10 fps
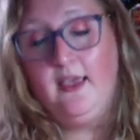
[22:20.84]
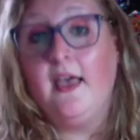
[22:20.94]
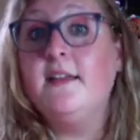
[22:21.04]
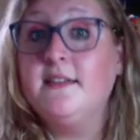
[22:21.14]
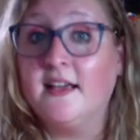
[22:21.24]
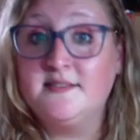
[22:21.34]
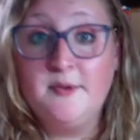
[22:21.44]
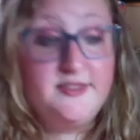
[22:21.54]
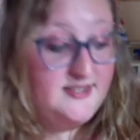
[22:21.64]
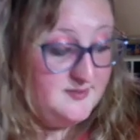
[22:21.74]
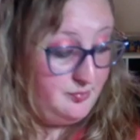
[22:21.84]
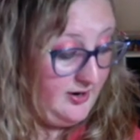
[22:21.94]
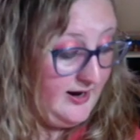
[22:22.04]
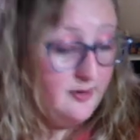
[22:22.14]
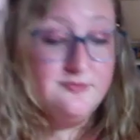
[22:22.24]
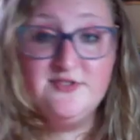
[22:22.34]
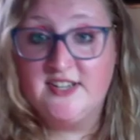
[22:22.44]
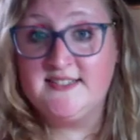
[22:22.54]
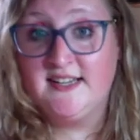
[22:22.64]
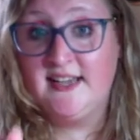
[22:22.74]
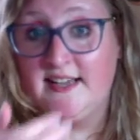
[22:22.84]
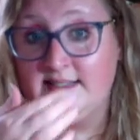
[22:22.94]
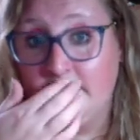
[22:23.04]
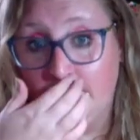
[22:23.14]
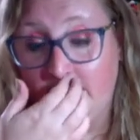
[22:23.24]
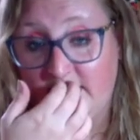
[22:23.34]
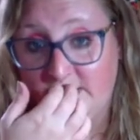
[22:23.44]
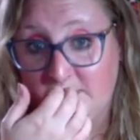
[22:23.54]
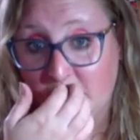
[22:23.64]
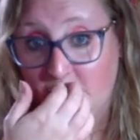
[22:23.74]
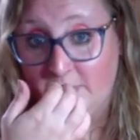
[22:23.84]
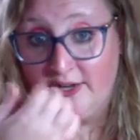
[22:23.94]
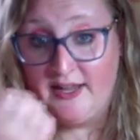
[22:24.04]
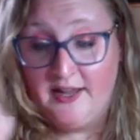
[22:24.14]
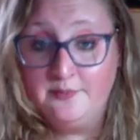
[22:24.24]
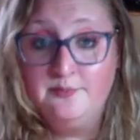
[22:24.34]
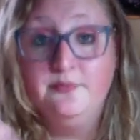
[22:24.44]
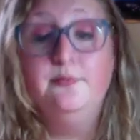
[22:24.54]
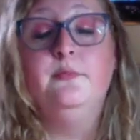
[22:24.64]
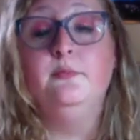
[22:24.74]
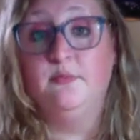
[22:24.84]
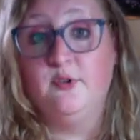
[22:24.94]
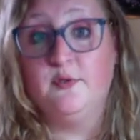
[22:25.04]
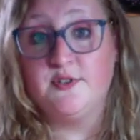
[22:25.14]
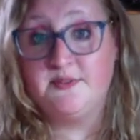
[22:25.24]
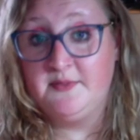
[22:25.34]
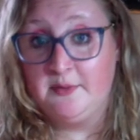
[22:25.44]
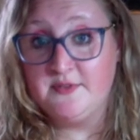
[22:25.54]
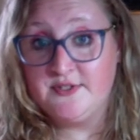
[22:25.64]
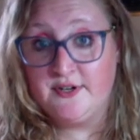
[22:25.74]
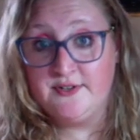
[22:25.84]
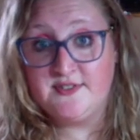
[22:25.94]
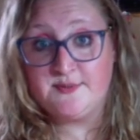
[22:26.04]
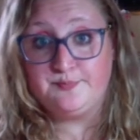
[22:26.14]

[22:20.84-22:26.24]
next month is brown, just in case I don't get to record again before September starts.